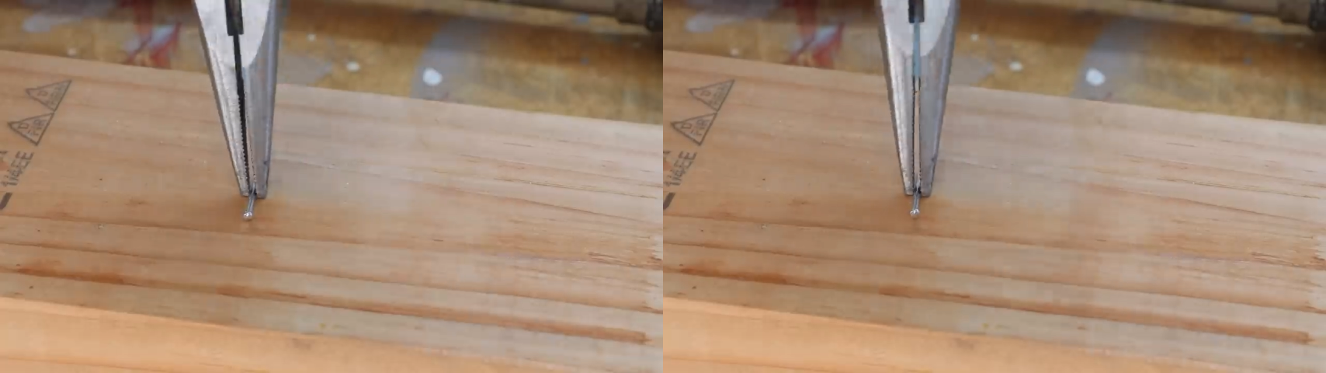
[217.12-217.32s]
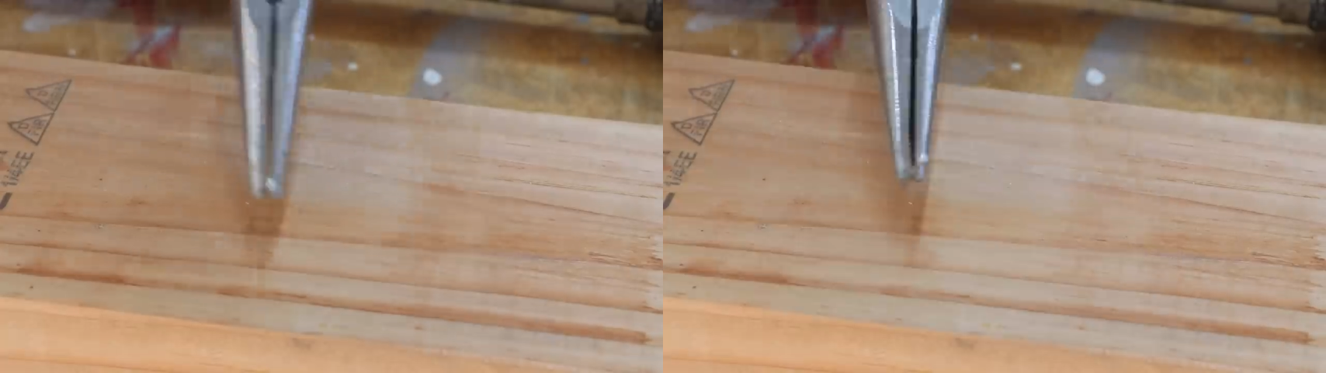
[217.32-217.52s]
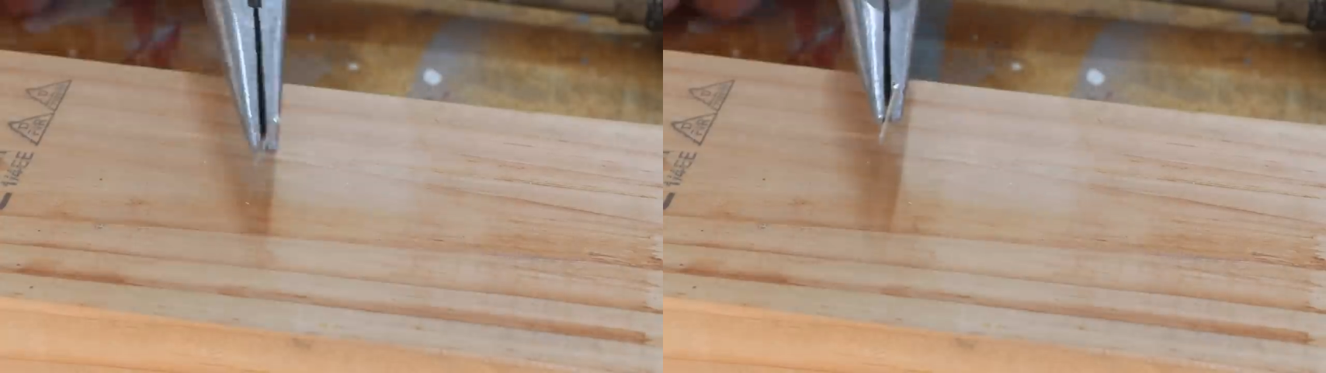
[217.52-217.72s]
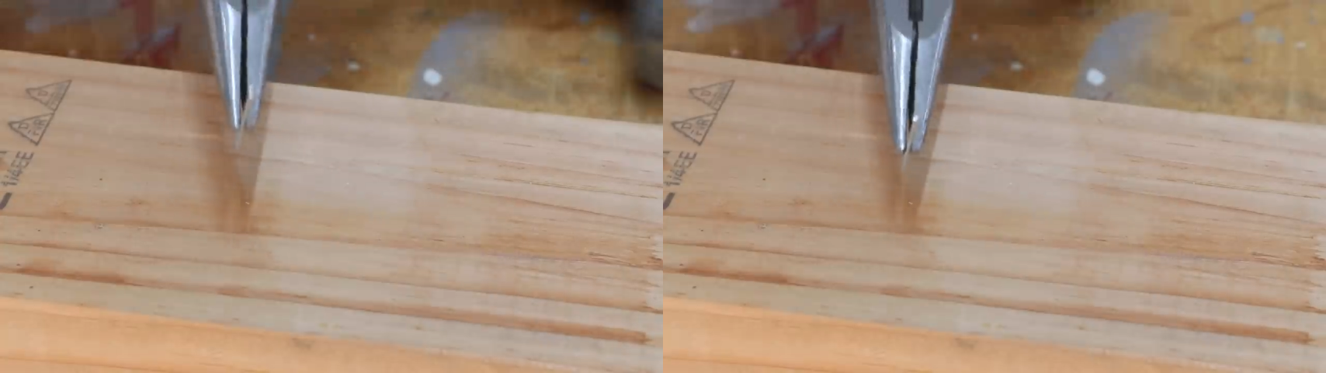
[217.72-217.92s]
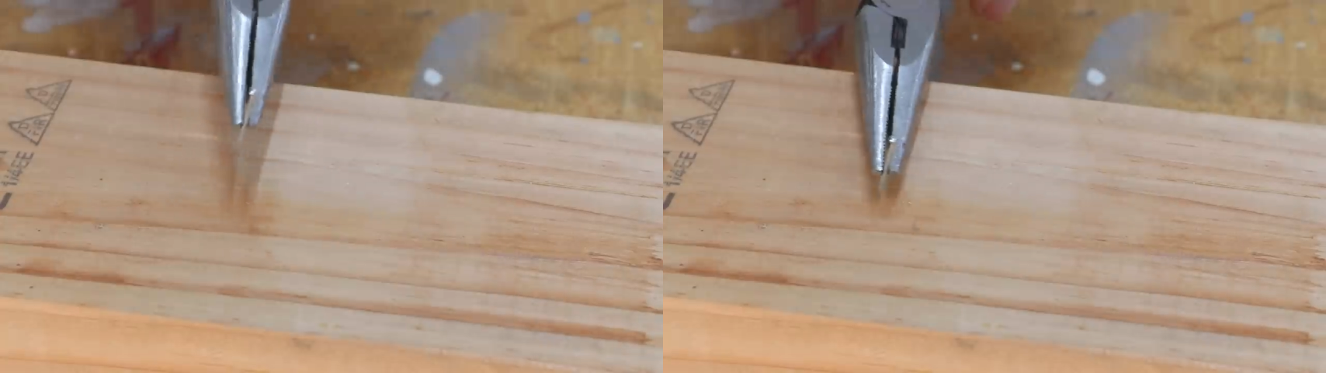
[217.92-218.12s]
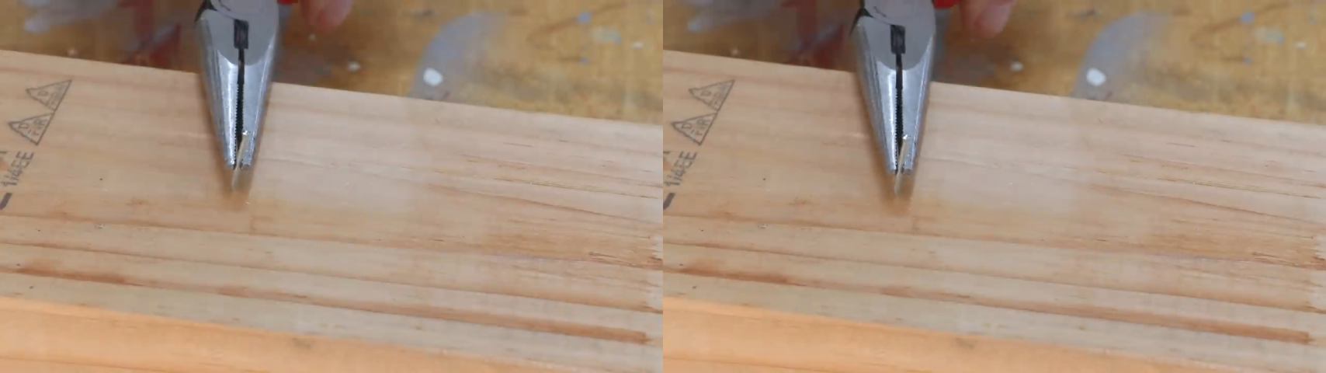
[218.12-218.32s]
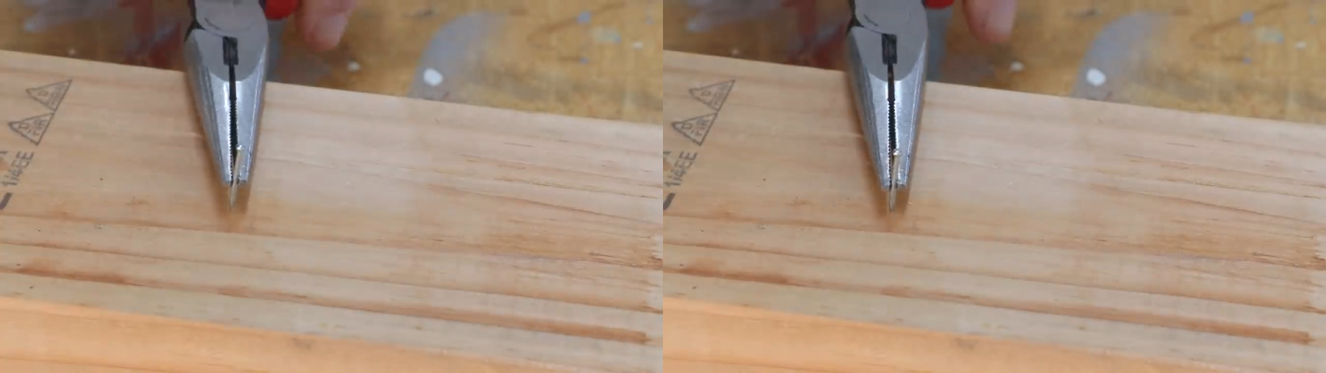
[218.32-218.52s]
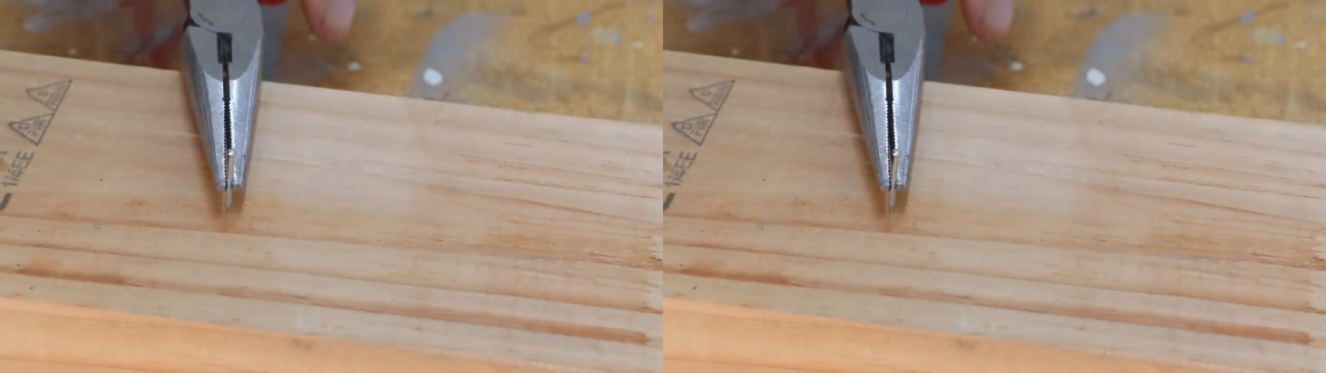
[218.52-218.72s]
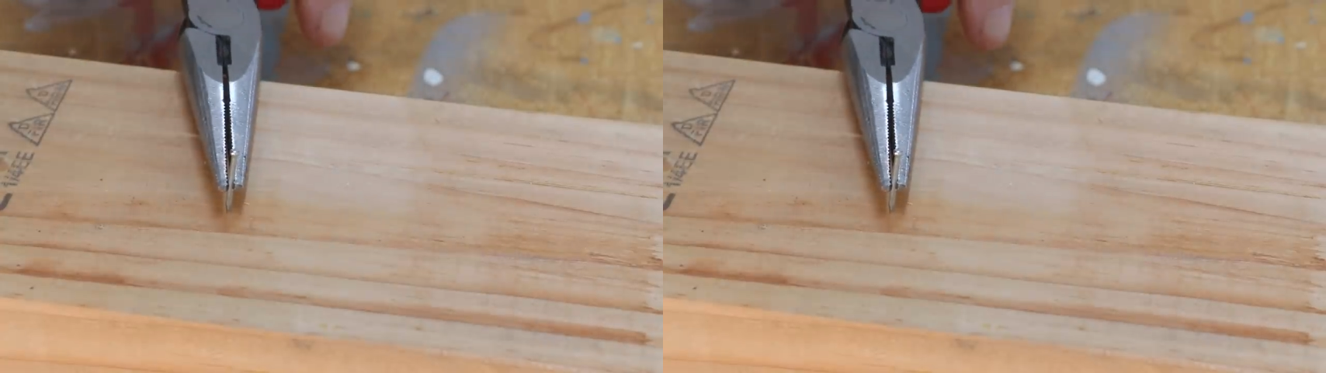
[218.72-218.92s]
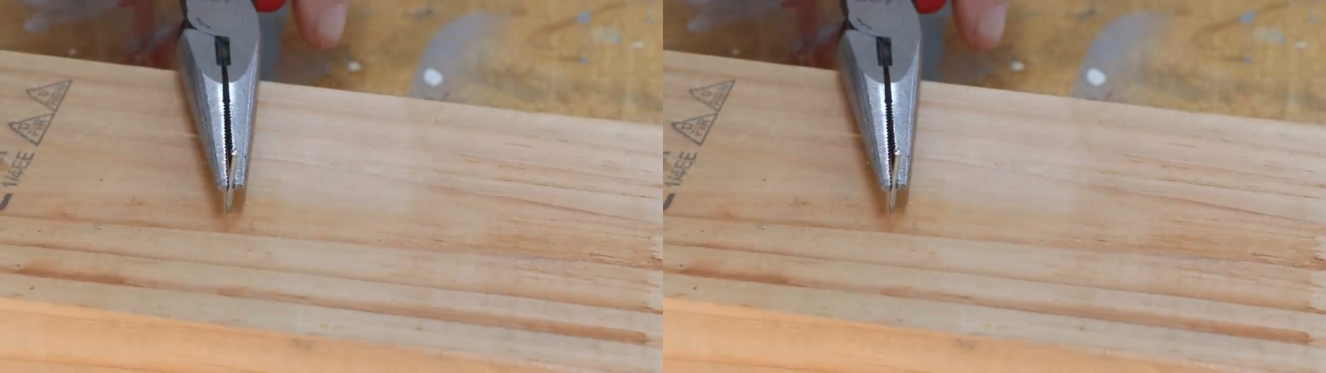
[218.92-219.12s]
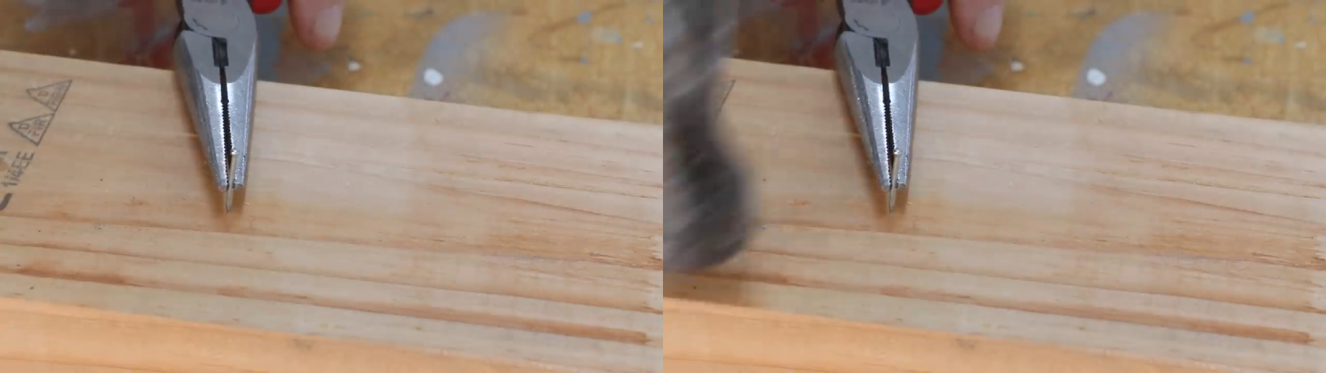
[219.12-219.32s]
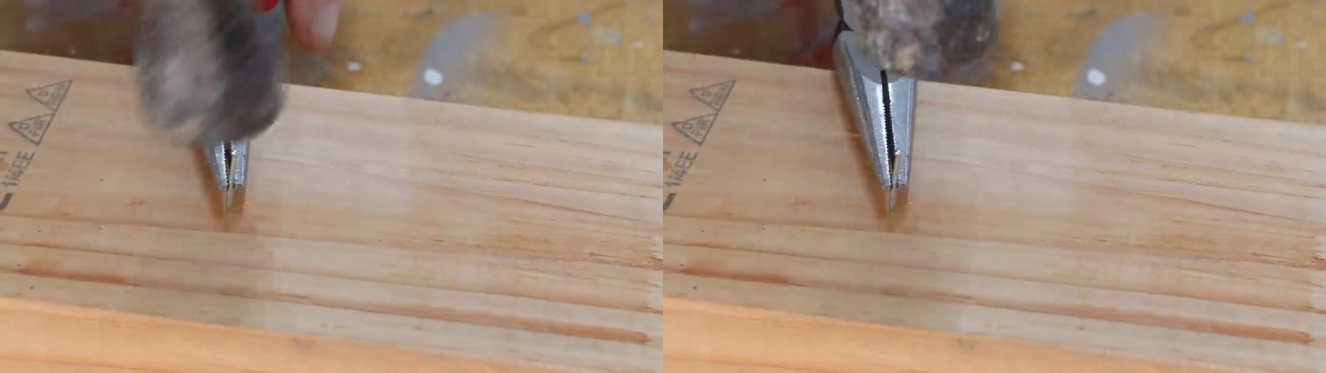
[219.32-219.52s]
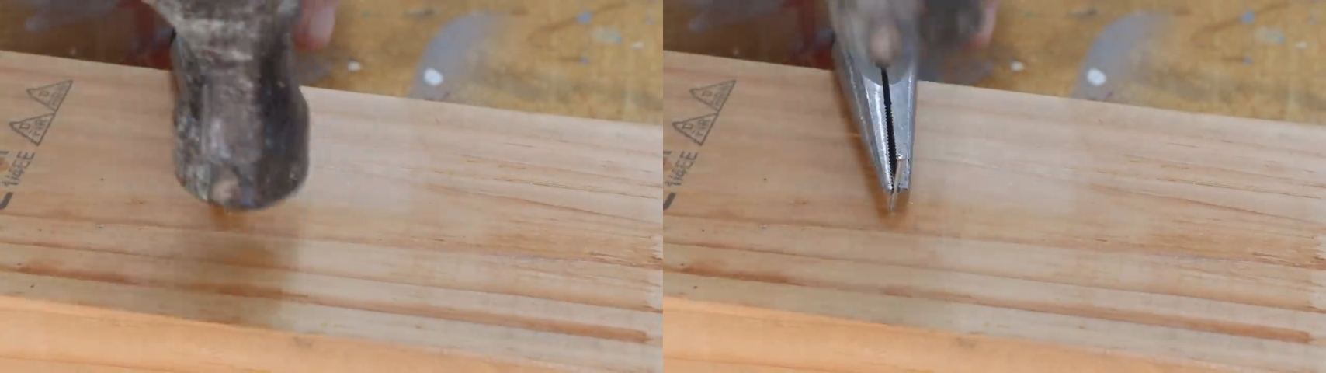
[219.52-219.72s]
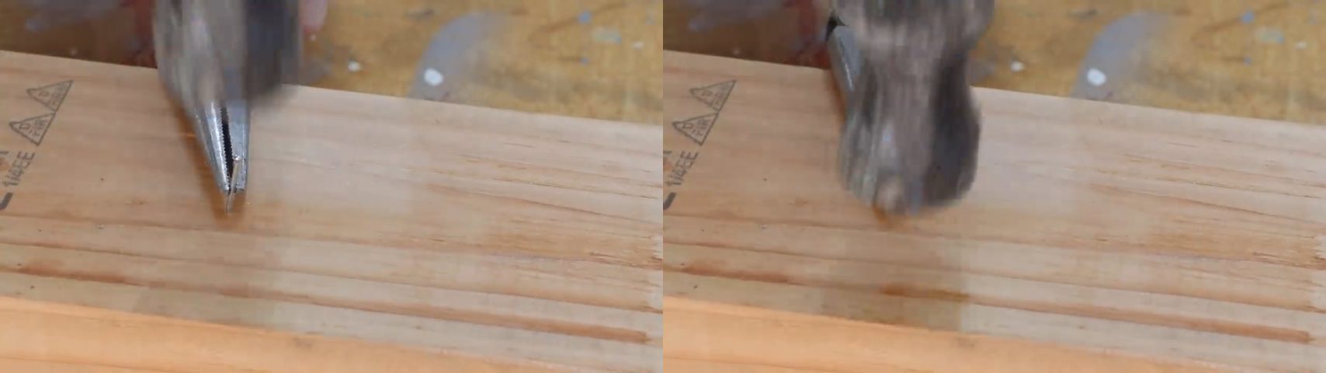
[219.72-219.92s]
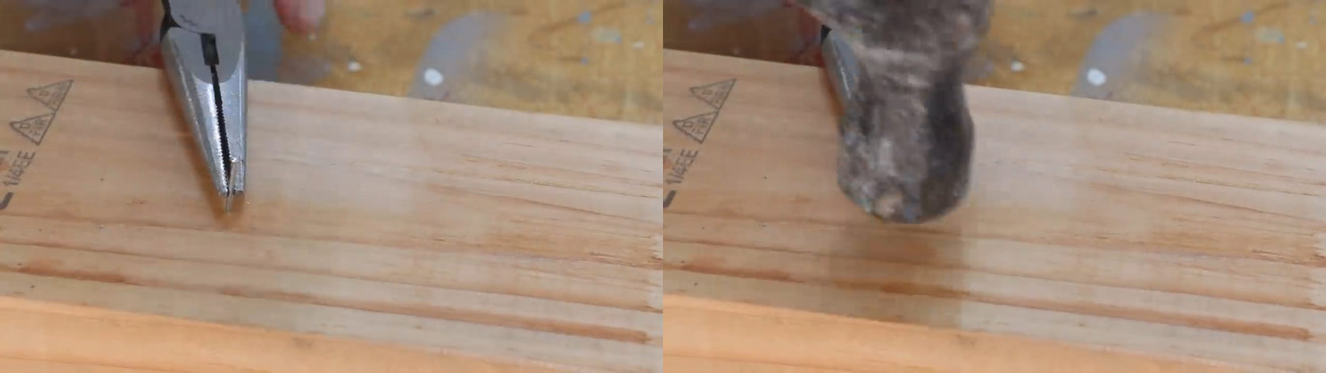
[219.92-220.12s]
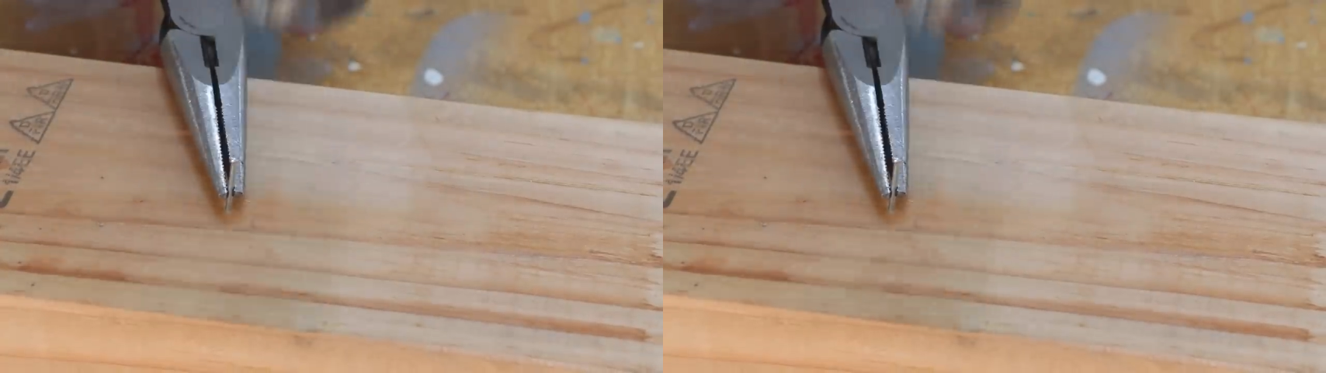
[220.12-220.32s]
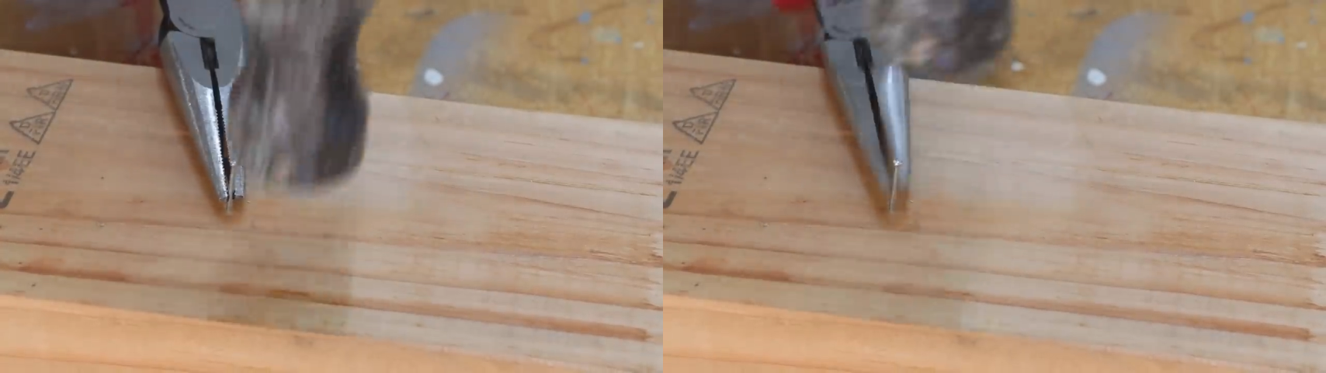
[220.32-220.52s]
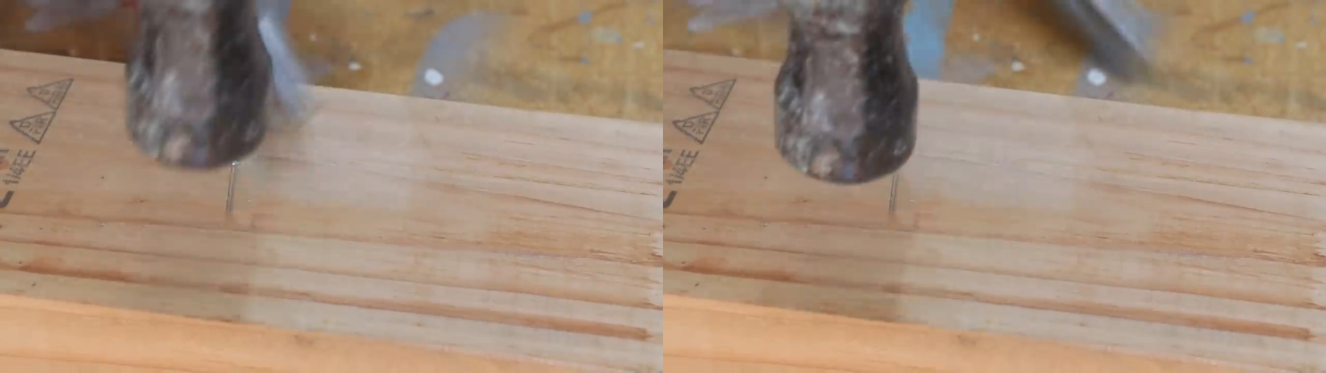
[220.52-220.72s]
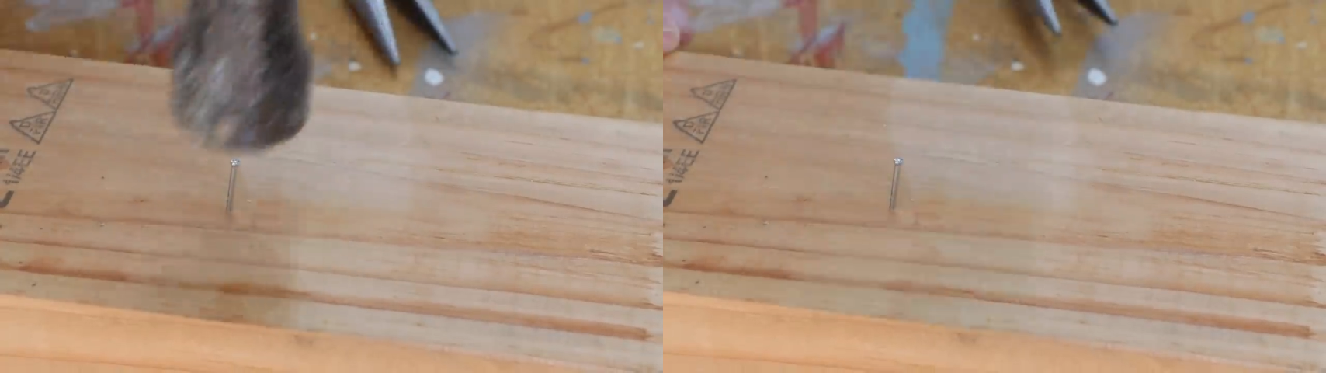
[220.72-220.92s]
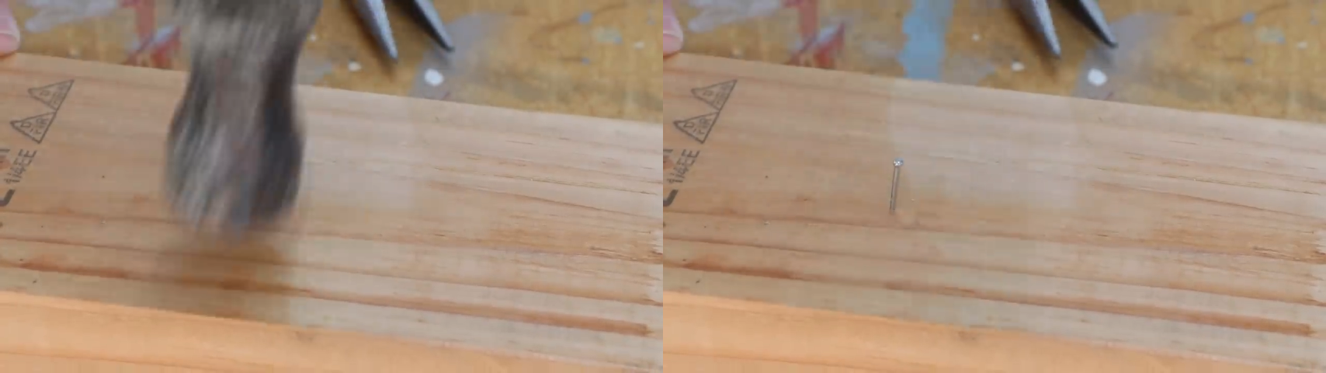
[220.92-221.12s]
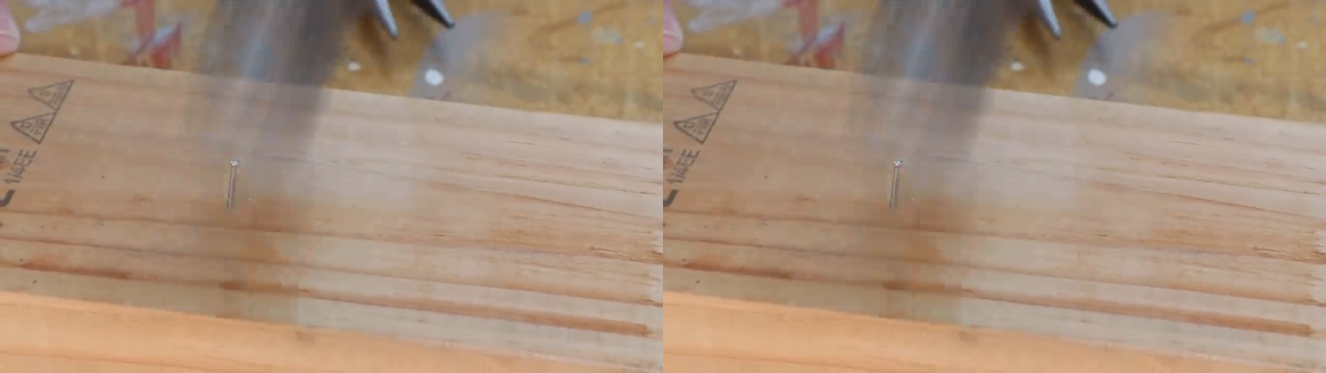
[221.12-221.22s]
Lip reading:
Nobody's mouth can be seen.